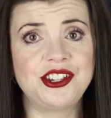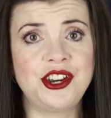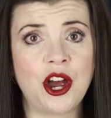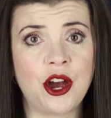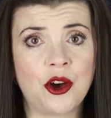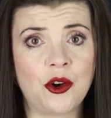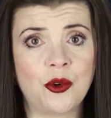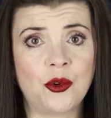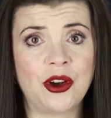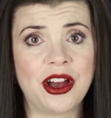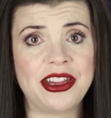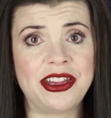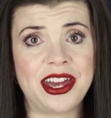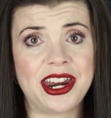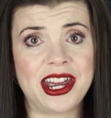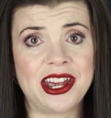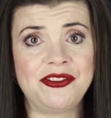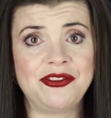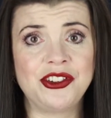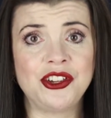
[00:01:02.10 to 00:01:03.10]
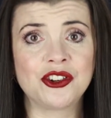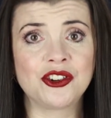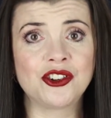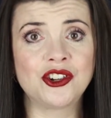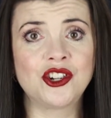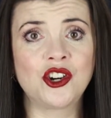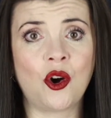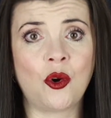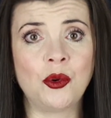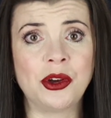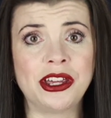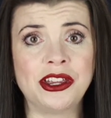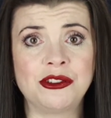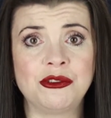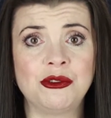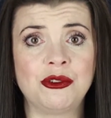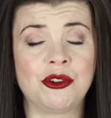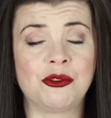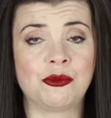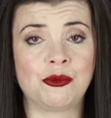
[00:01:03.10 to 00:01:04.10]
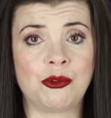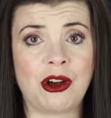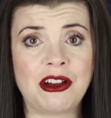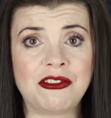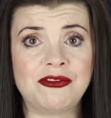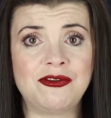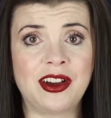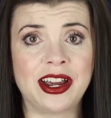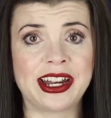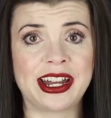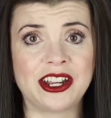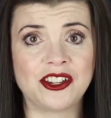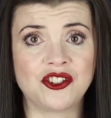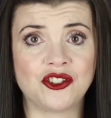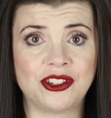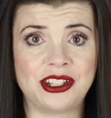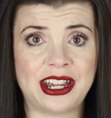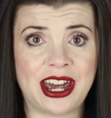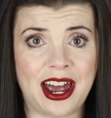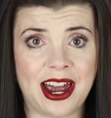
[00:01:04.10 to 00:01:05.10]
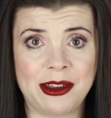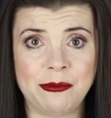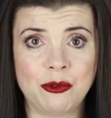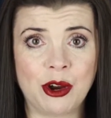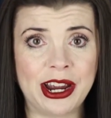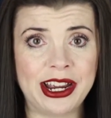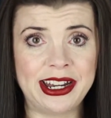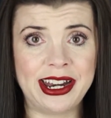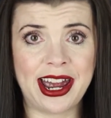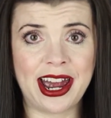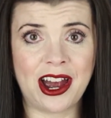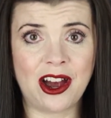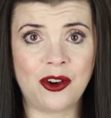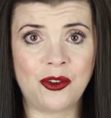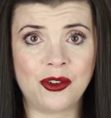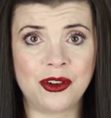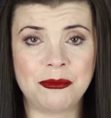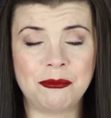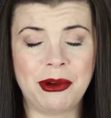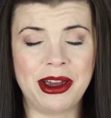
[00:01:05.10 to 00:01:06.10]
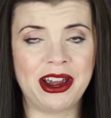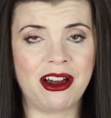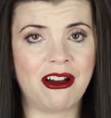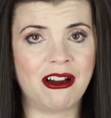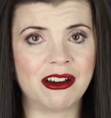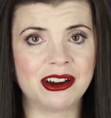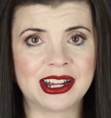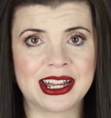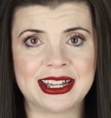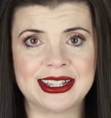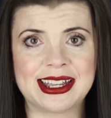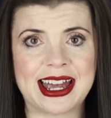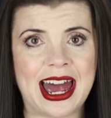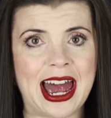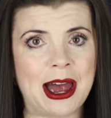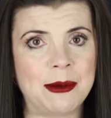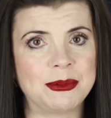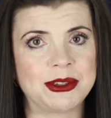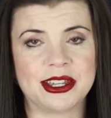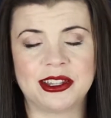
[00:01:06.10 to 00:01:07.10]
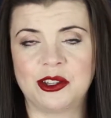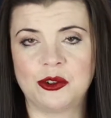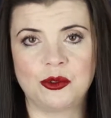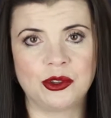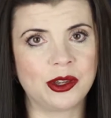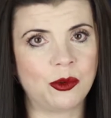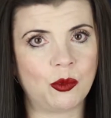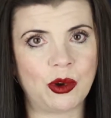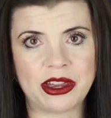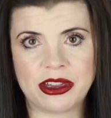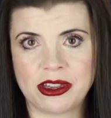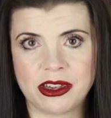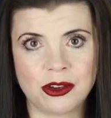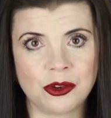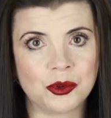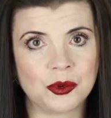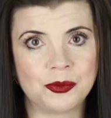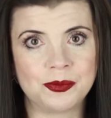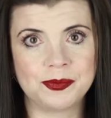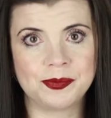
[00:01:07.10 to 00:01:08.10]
know that if you're going through a rough financial time right now, my heart is absolutely with you.